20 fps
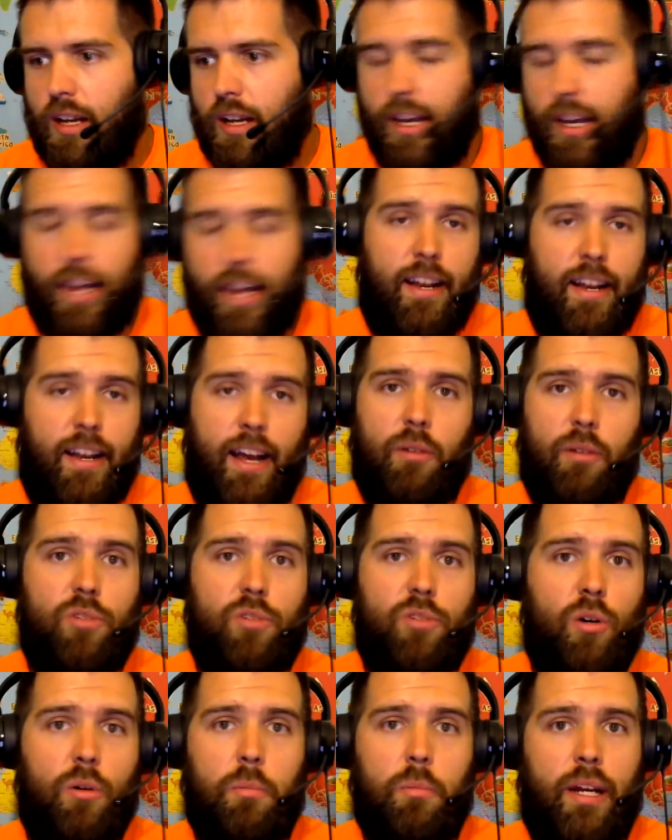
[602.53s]
and now I'm
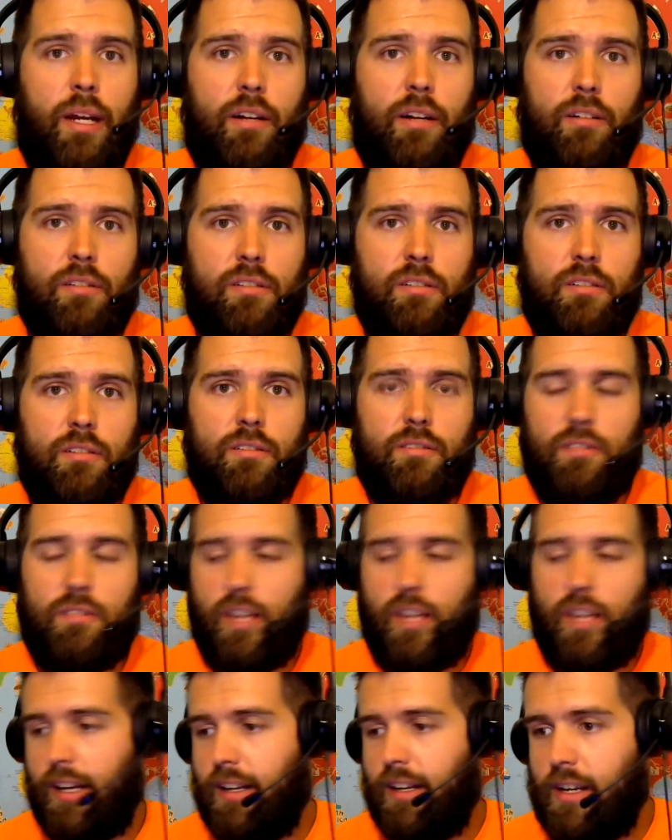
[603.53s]
towing banners.
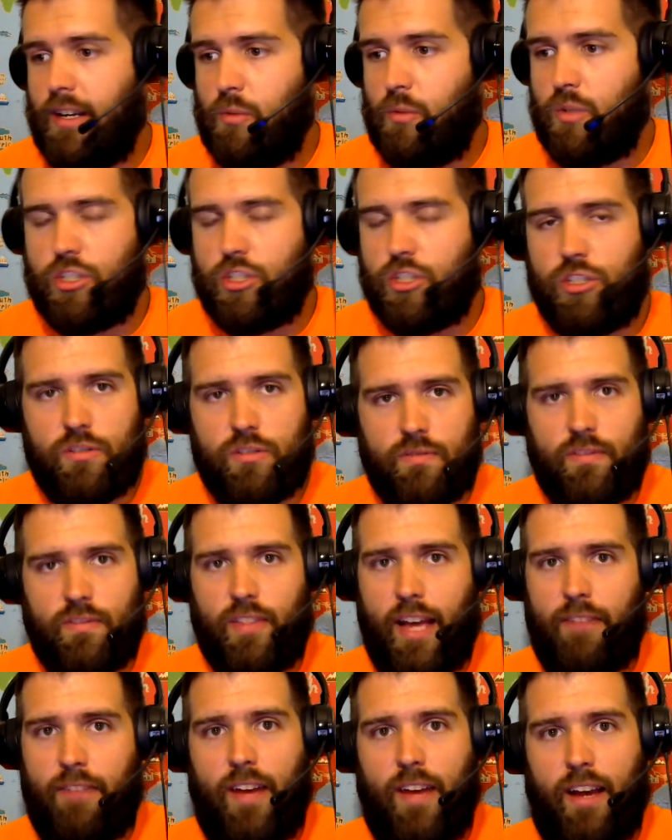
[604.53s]
And it was
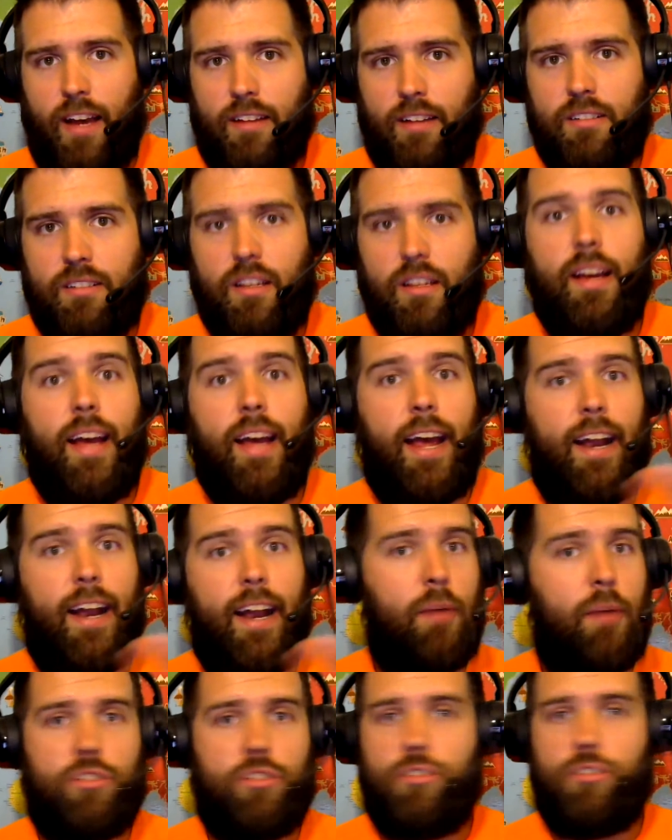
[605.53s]
that fast. And I
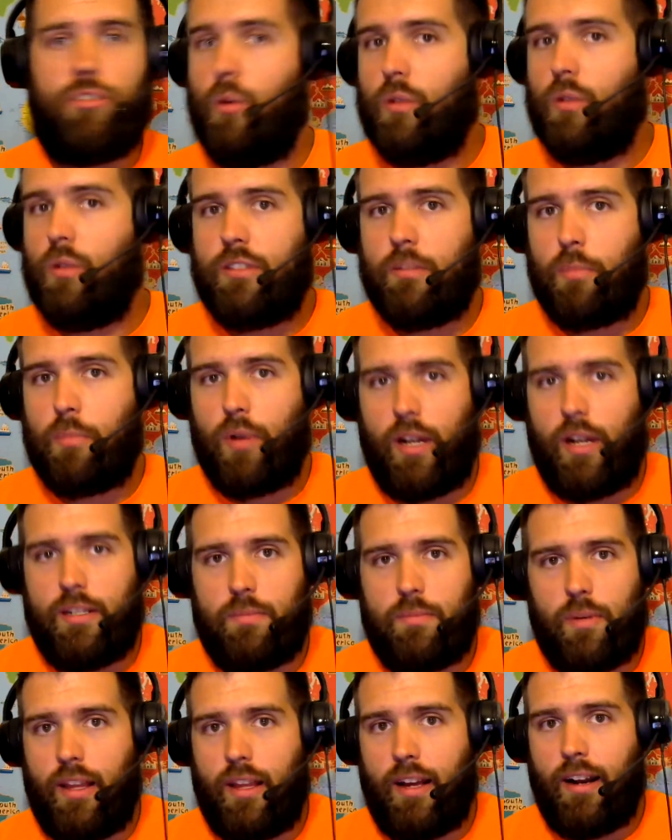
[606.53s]
was totally surprised
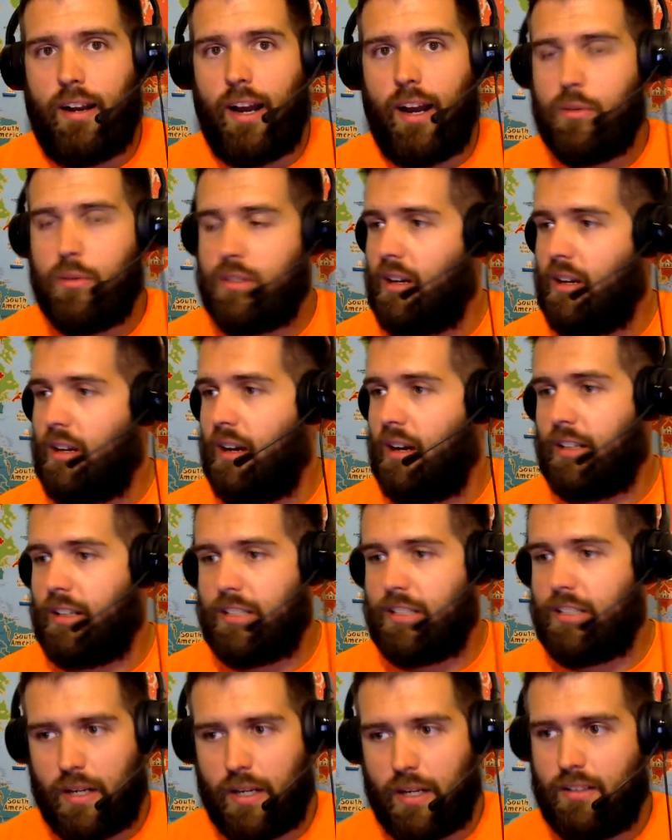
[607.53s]
by that. I was not
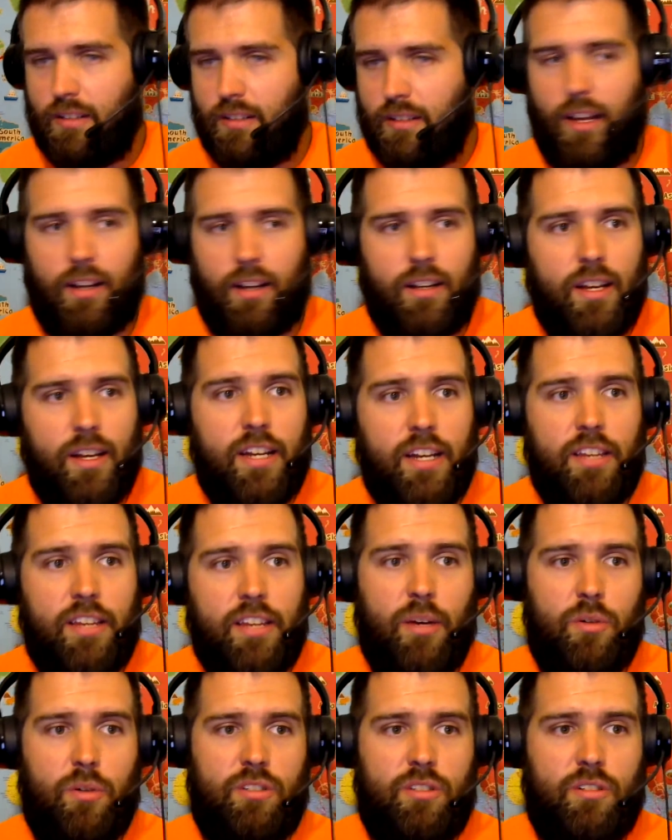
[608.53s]
expecting that. That
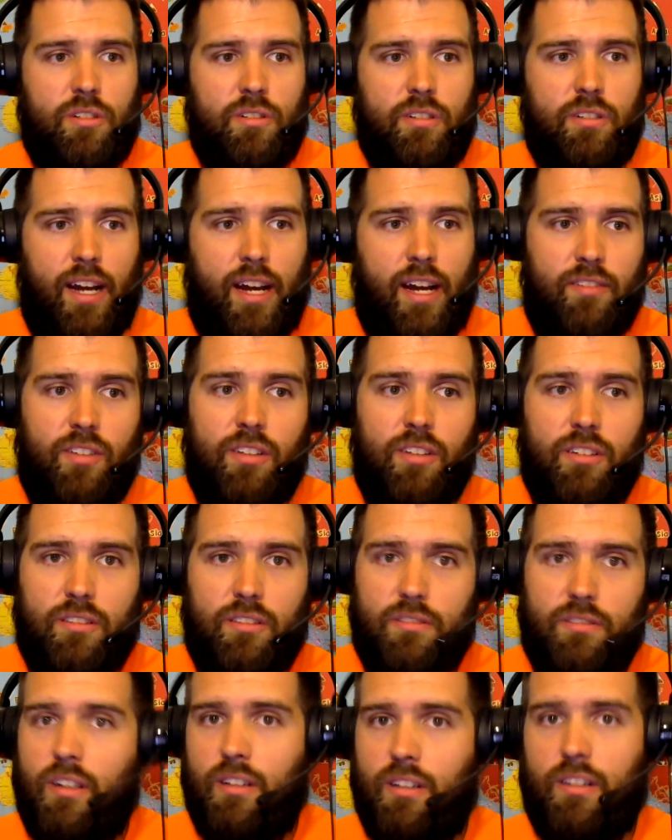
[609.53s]
was kind of a,
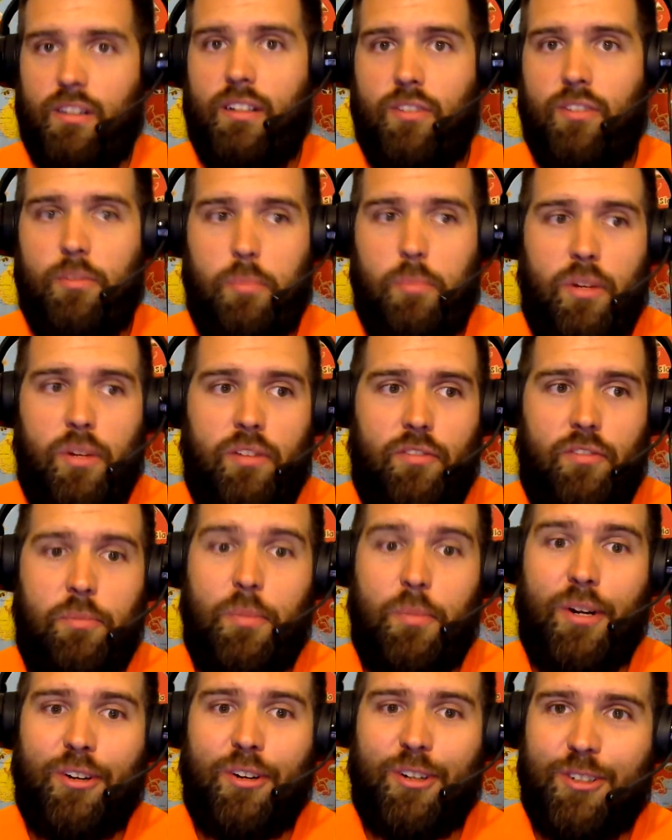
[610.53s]
a little a bit of a
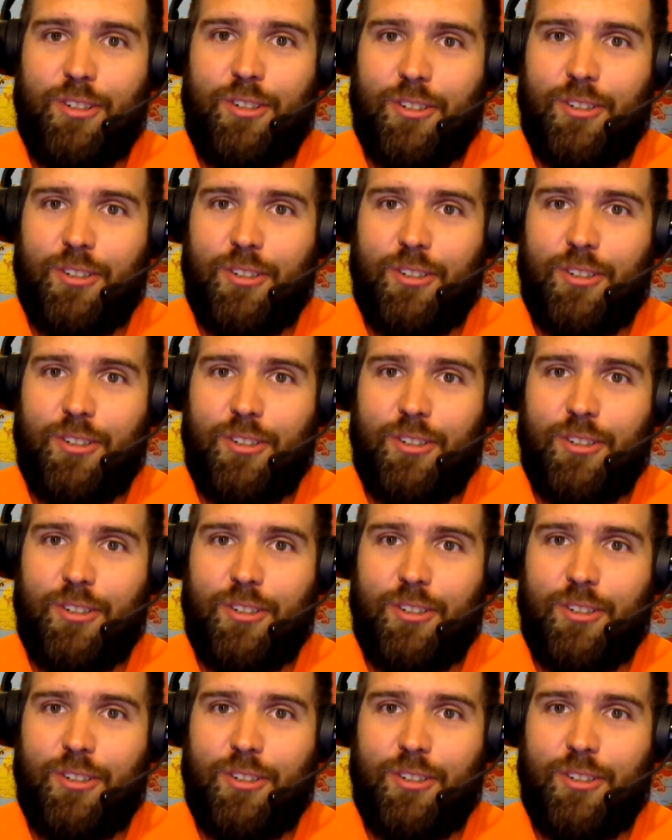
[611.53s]
miracle,